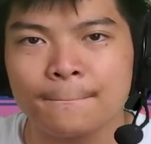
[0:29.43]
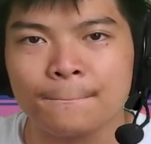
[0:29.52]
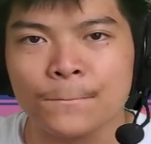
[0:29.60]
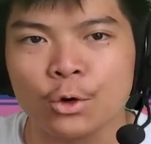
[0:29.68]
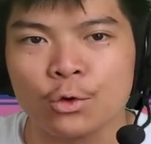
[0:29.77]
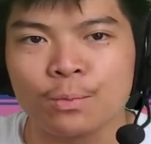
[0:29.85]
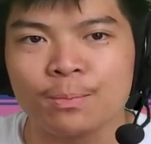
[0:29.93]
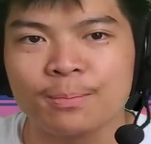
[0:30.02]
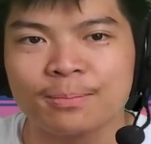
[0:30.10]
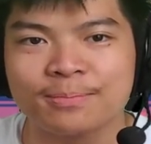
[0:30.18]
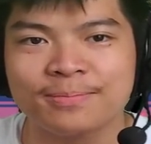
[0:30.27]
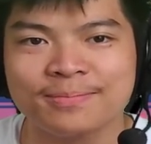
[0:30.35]
Boom.
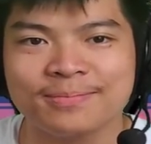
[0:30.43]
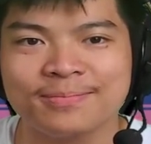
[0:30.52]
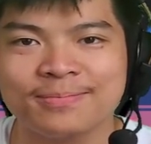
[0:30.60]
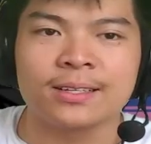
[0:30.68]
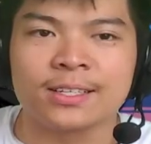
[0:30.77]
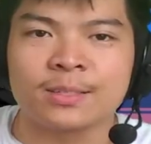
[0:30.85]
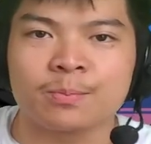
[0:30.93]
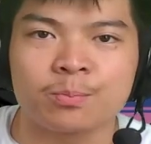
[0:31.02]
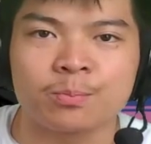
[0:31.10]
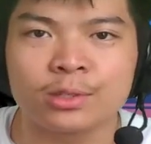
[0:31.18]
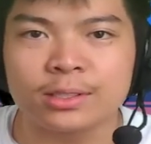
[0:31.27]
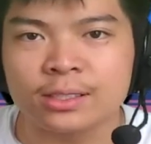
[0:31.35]
He's
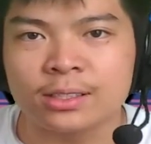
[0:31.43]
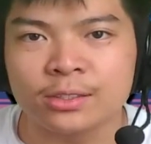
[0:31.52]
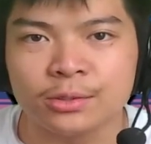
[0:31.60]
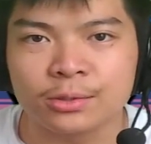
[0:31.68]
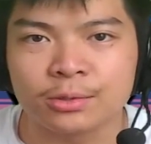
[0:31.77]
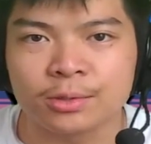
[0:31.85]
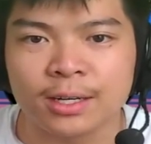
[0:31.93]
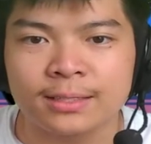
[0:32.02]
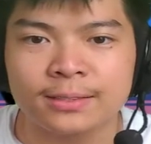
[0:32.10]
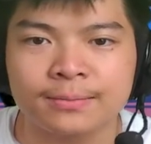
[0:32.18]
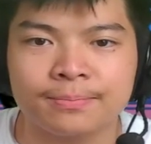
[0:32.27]
pretty cute, right?